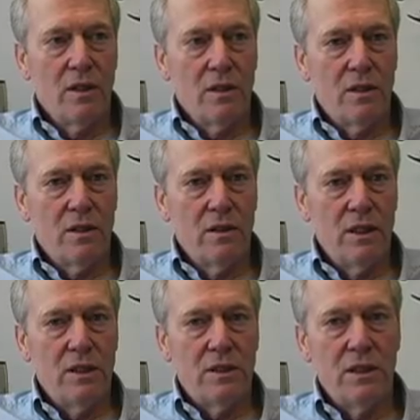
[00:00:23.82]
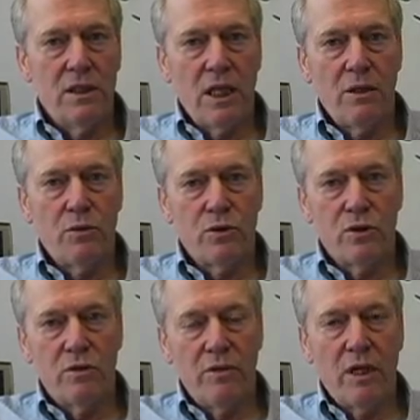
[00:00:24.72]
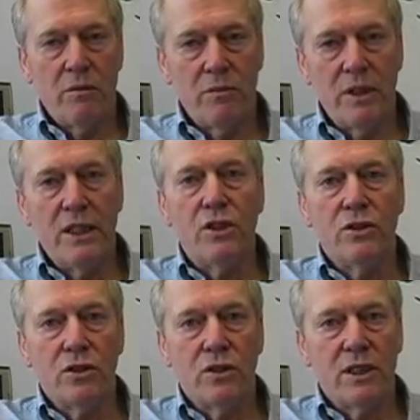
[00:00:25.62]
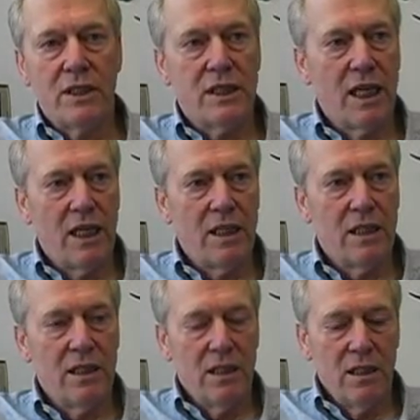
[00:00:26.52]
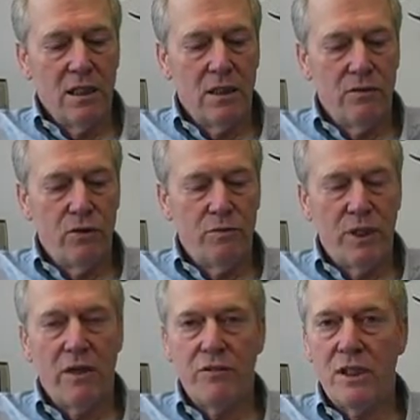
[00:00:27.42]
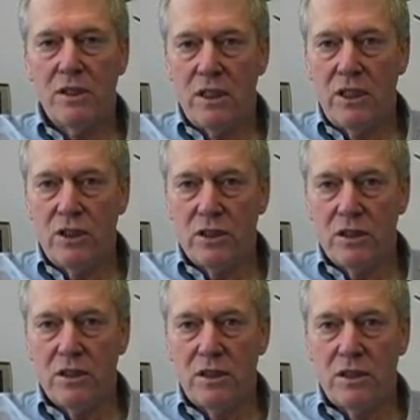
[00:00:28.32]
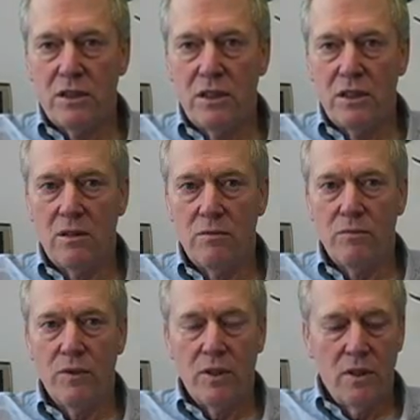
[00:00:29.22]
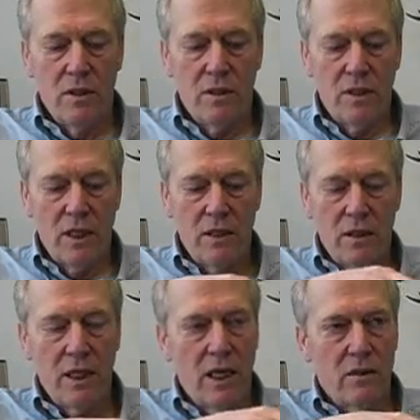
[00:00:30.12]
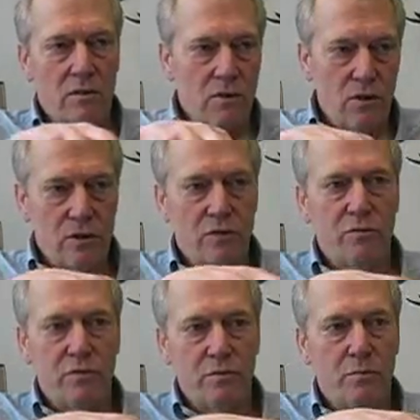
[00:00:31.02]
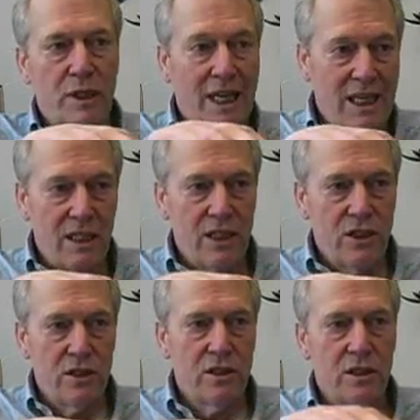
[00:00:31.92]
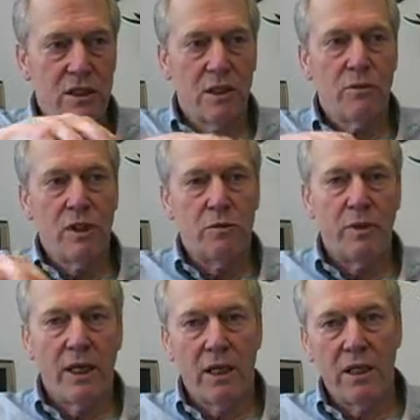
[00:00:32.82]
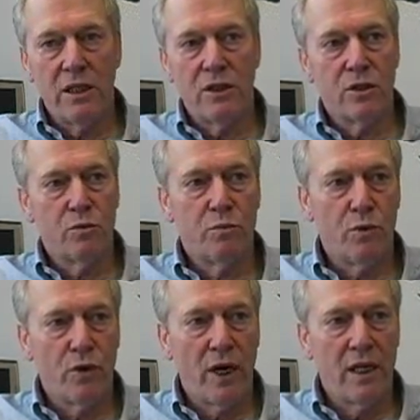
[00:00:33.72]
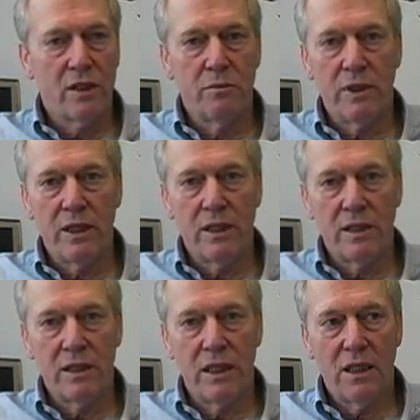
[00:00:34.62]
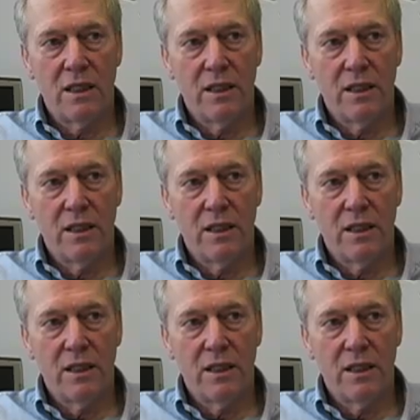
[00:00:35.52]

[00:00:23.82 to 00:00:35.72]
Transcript: that these these animals could develop lesions on the skin, and if you observe these lesions. Um, then they get lots of benign lesions, and some of these benign lesions would progress to malignancy.